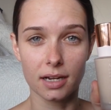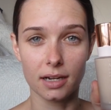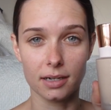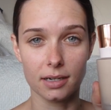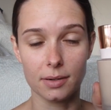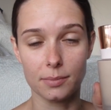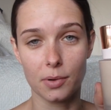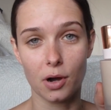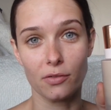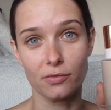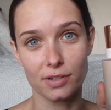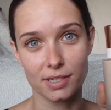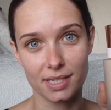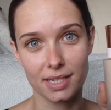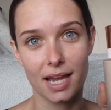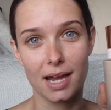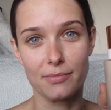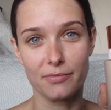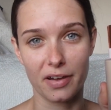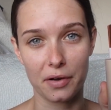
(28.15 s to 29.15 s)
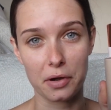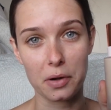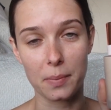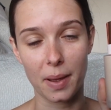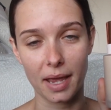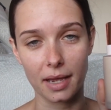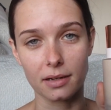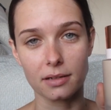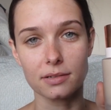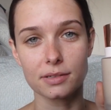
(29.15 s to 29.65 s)
Obviously I'm very
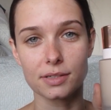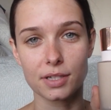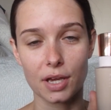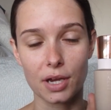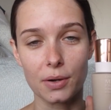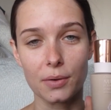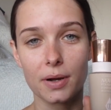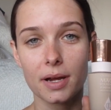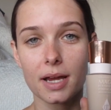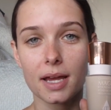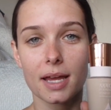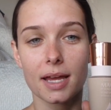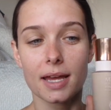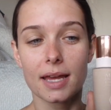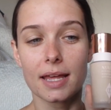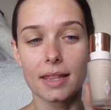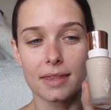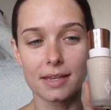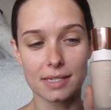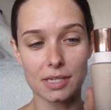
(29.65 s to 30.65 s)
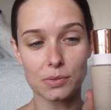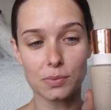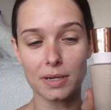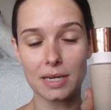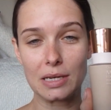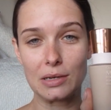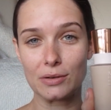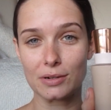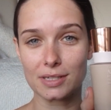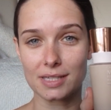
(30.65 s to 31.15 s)
pale, so this is
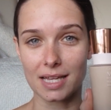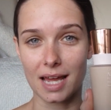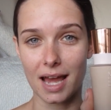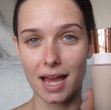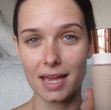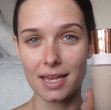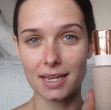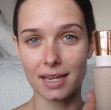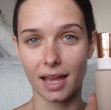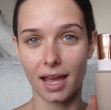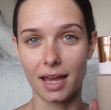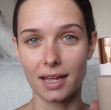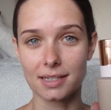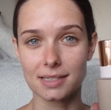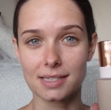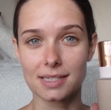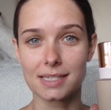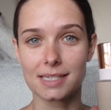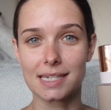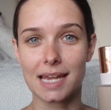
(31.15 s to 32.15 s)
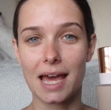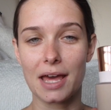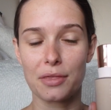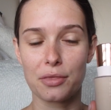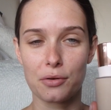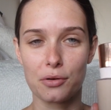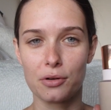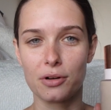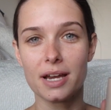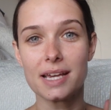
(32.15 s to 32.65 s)
what it looks like, and I
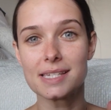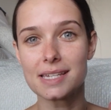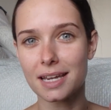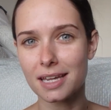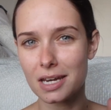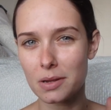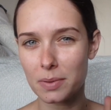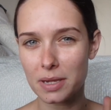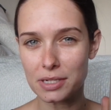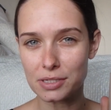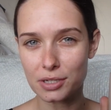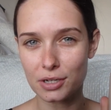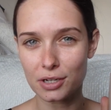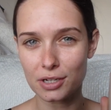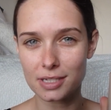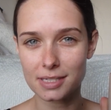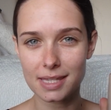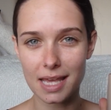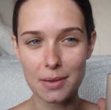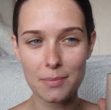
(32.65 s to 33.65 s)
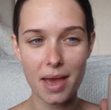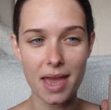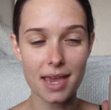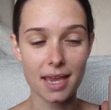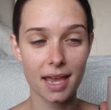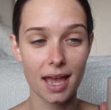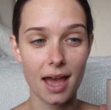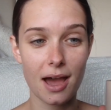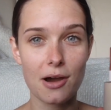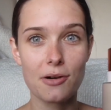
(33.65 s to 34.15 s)
thought, is it going to be as good as they
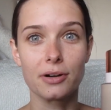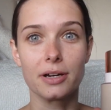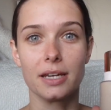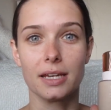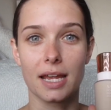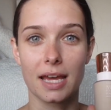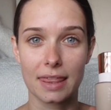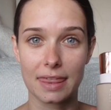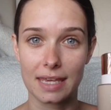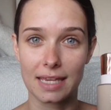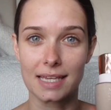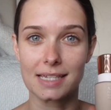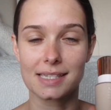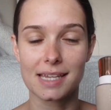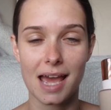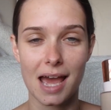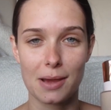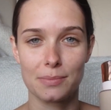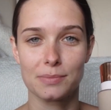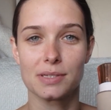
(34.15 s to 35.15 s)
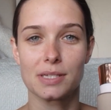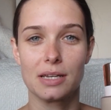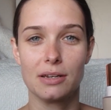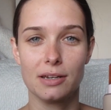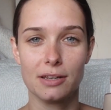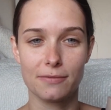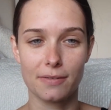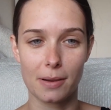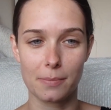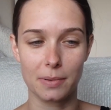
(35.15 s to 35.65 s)
make out? And I think it's
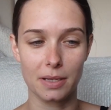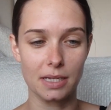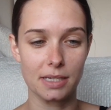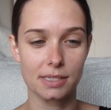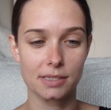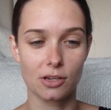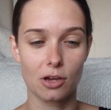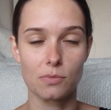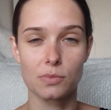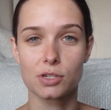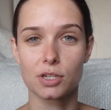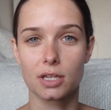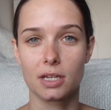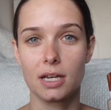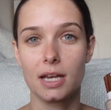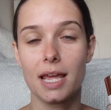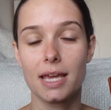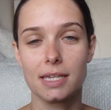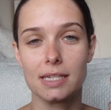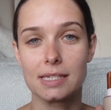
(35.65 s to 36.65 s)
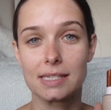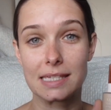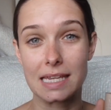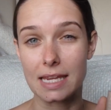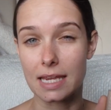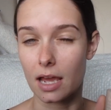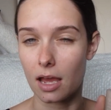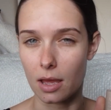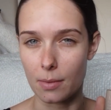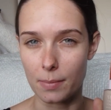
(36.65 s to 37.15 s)
absolutely fabulous, so I'm just going to let you
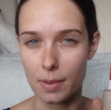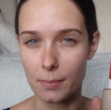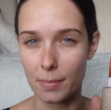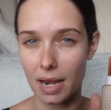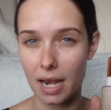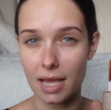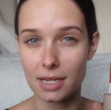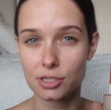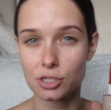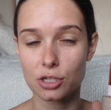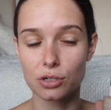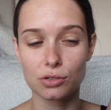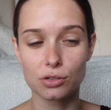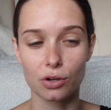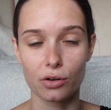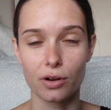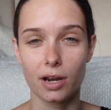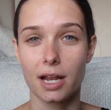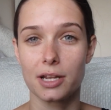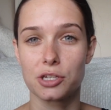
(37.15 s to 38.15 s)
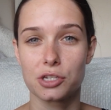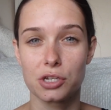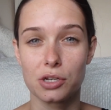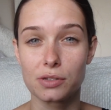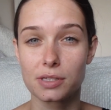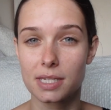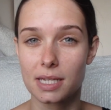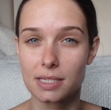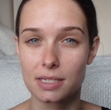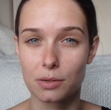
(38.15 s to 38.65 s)
see. In my last tutorial I just
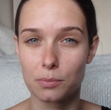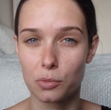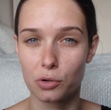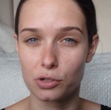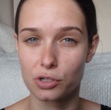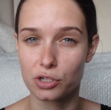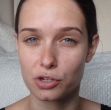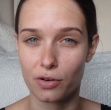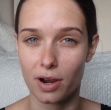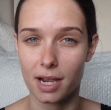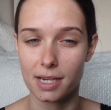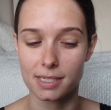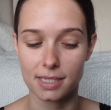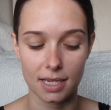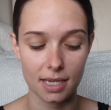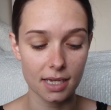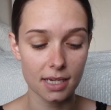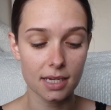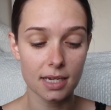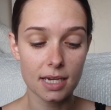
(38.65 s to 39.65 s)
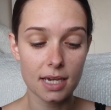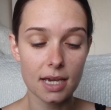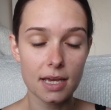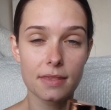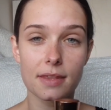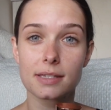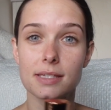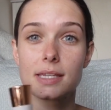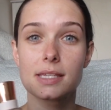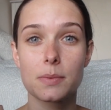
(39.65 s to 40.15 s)
used tinted moisturiser.
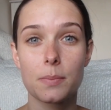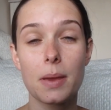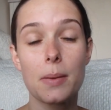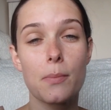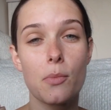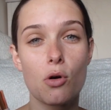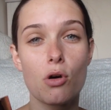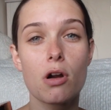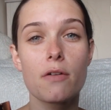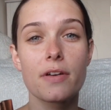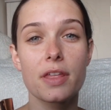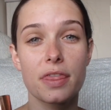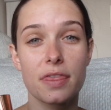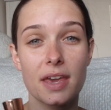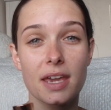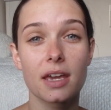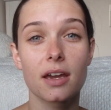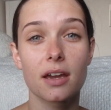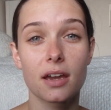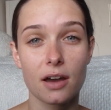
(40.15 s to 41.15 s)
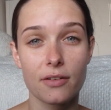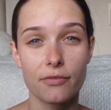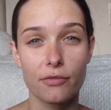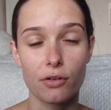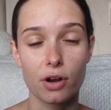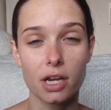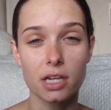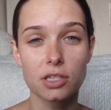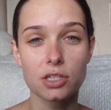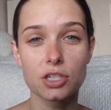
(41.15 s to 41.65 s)
This is a bit more of a thicker
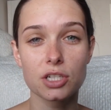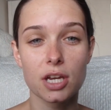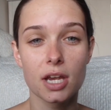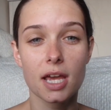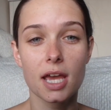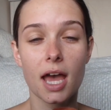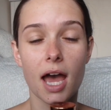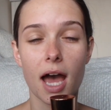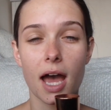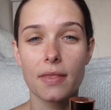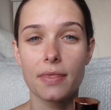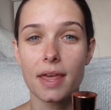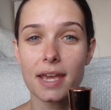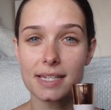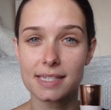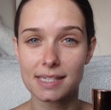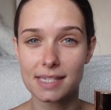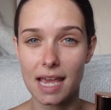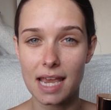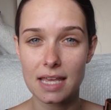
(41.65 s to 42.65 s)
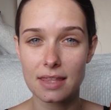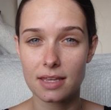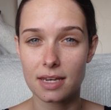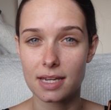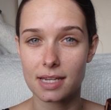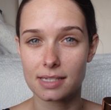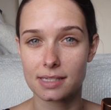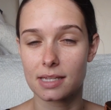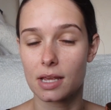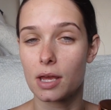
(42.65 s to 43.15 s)
coverage, and they say that
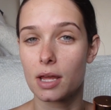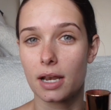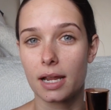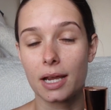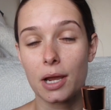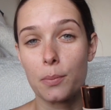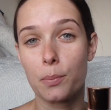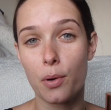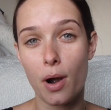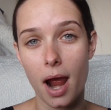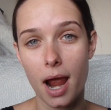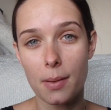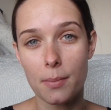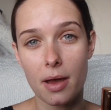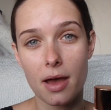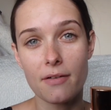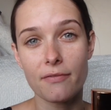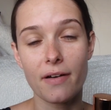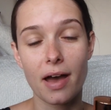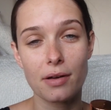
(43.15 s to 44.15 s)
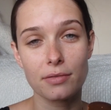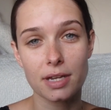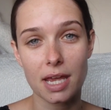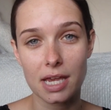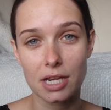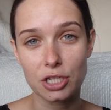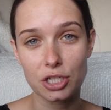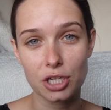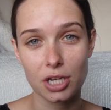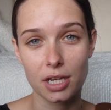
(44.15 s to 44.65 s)
it's like a primer, a
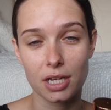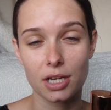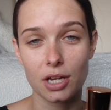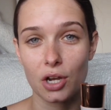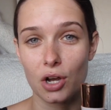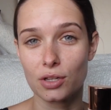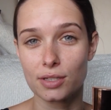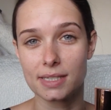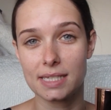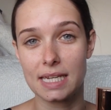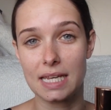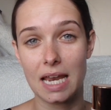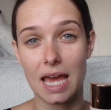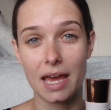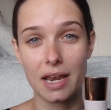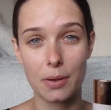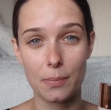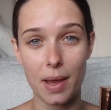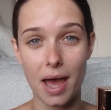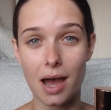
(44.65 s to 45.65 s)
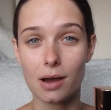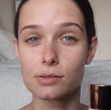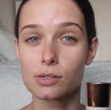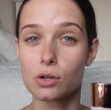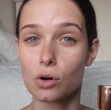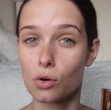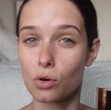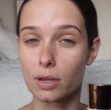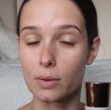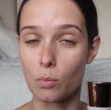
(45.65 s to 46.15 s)
foundation, a concealer and a
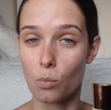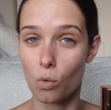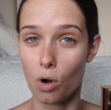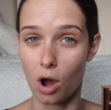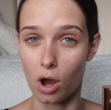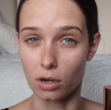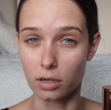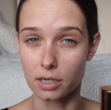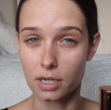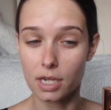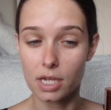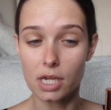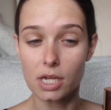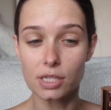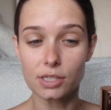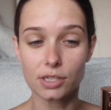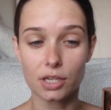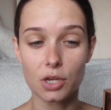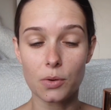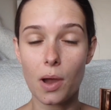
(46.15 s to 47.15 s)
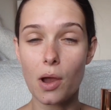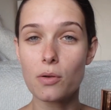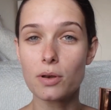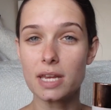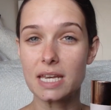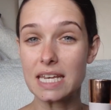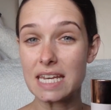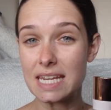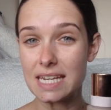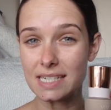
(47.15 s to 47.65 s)
powder all in one, so you
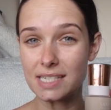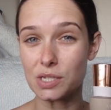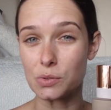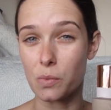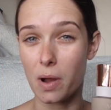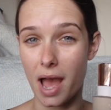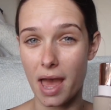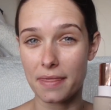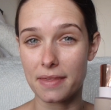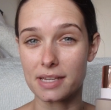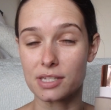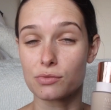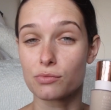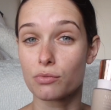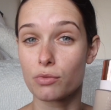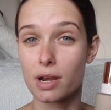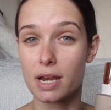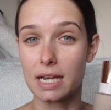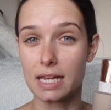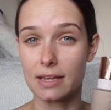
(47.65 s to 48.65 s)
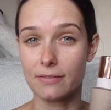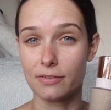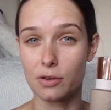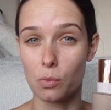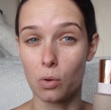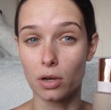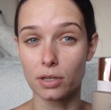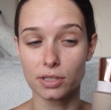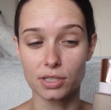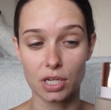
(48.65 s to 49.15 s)
only need to wear this really if
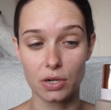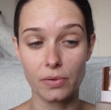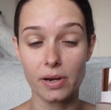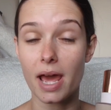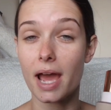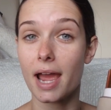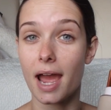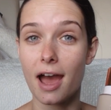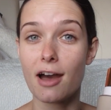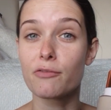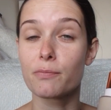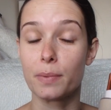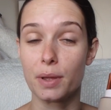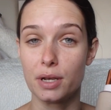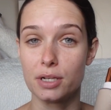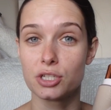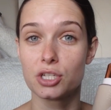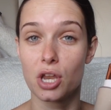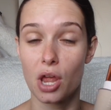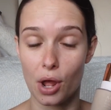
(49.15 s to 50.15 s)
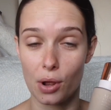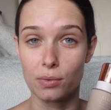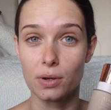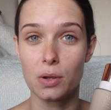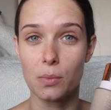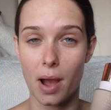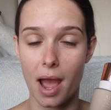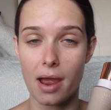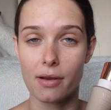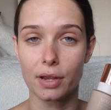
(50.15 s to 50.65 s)
you want to, and I have been
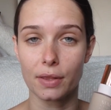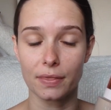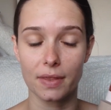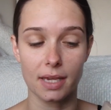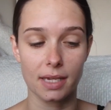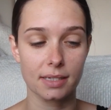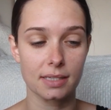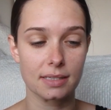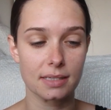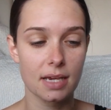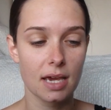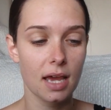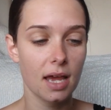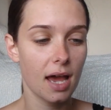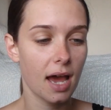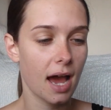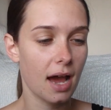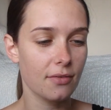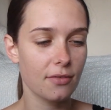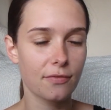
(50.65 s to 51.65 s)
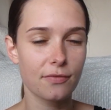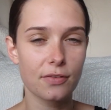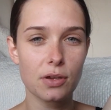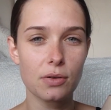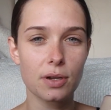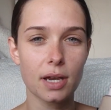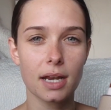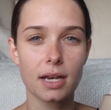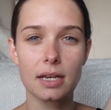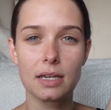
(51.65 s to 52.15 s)
only wearing this. I have a
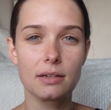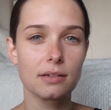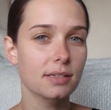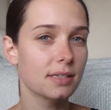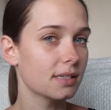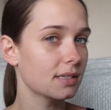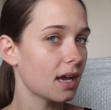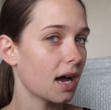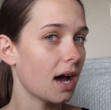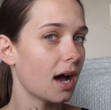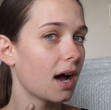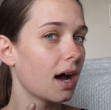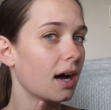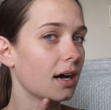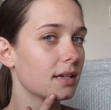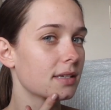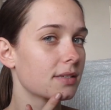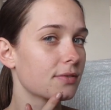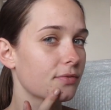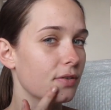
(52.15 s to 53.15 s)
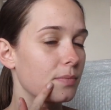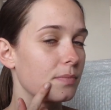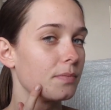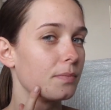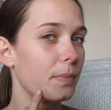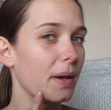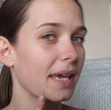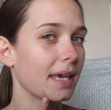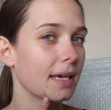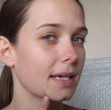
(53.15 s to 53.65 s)
few kind of little scars
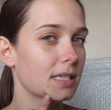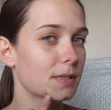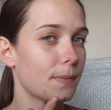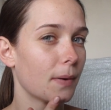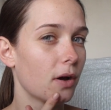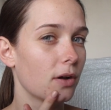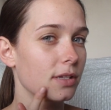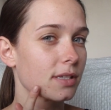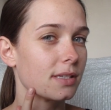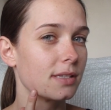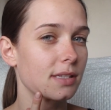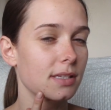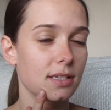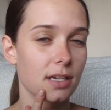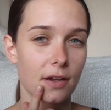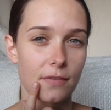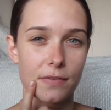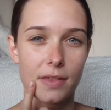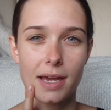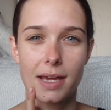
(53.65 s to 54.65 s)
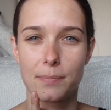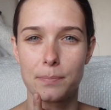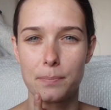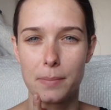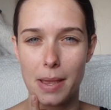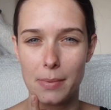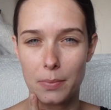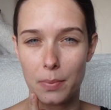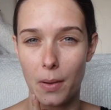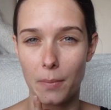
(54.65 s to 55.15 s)
from picking spots and stuff that
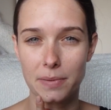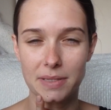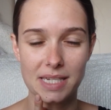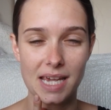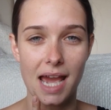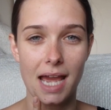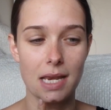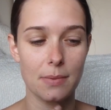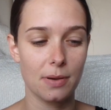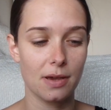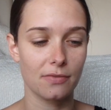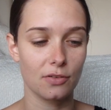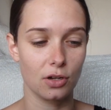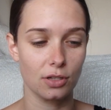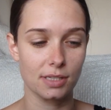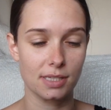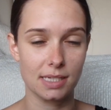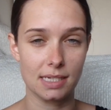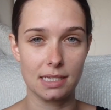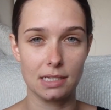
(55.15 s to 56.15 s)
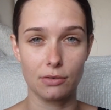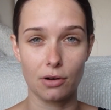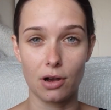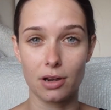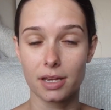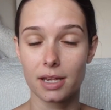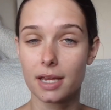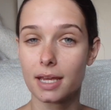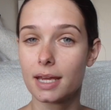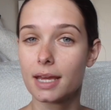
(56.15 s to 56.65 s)
I've maybe popped a tiny bit of concealer
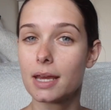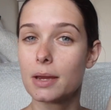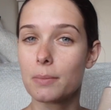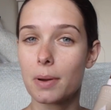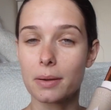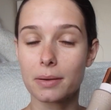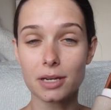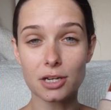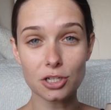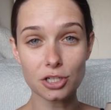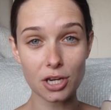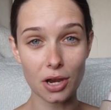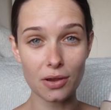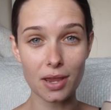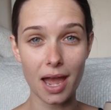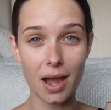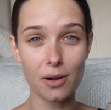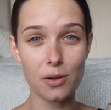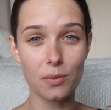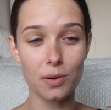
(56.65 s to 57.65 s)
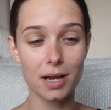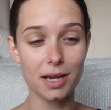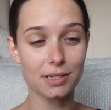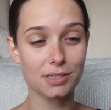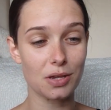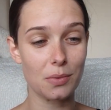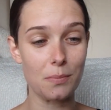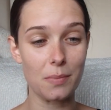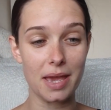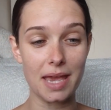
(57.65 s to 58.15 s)
on. I'm going to show you how it
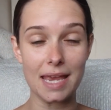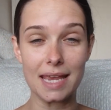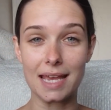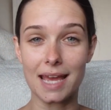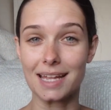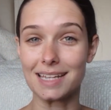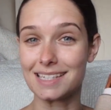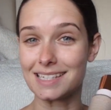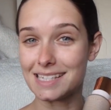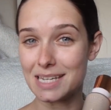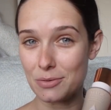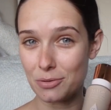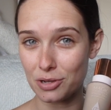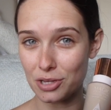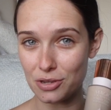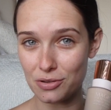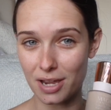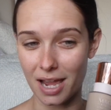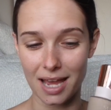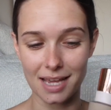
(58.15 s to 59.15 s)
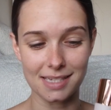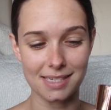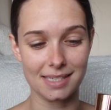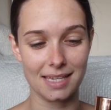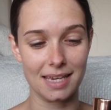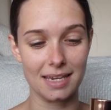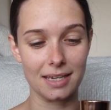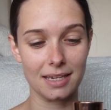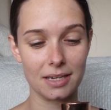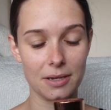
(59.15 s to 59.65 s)
works on me and see what you guys
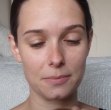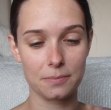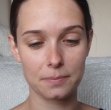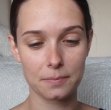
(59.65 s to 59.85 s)
think.